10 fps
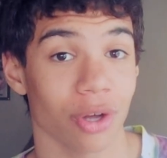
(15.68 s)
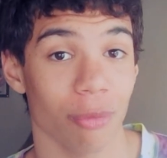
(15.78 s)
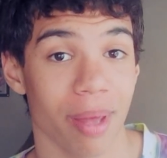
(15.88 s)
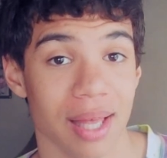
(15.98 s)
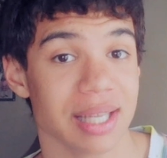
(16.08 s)

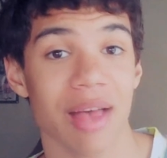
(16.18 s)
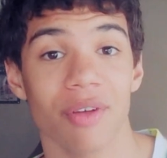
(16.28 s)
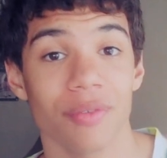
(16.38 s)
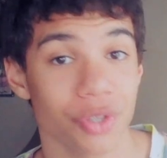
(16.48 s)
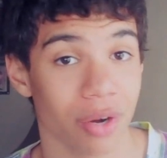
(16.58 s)
Lopez. I've
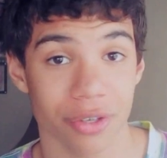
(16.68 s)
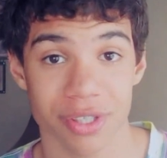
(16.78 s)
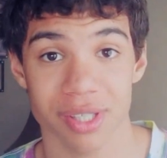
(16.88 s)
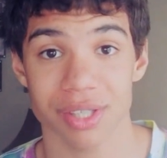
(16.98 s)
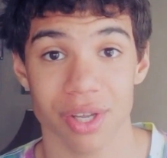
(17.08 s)
loved her ever
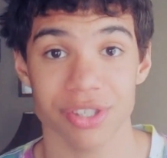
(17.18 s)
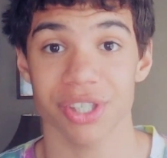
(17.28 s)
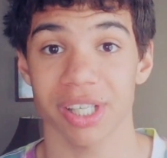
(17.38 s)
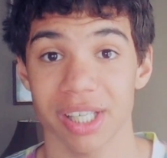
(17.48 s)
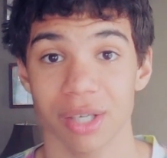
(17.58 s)
since I saw
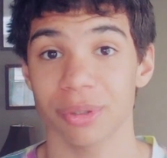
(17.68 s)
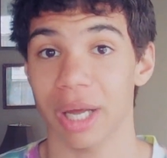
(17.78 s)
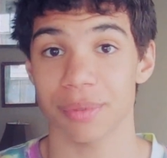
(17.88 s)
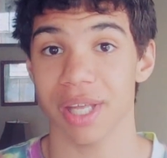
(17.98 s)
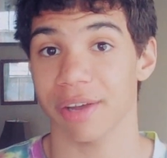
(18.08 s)
Selena when
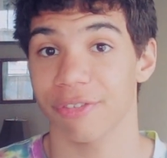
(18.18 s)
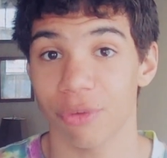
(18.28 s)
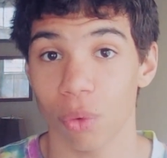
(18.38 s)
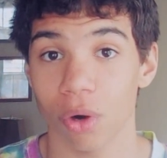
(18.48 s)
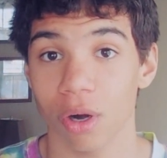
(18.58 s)
I was like
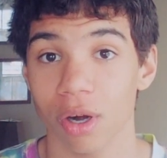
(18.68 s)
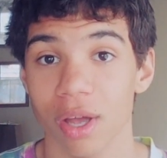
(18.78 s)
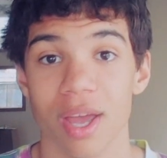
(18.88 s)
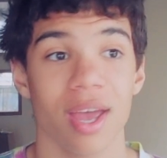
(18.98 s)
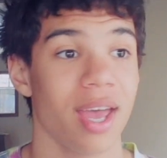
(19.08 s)
4.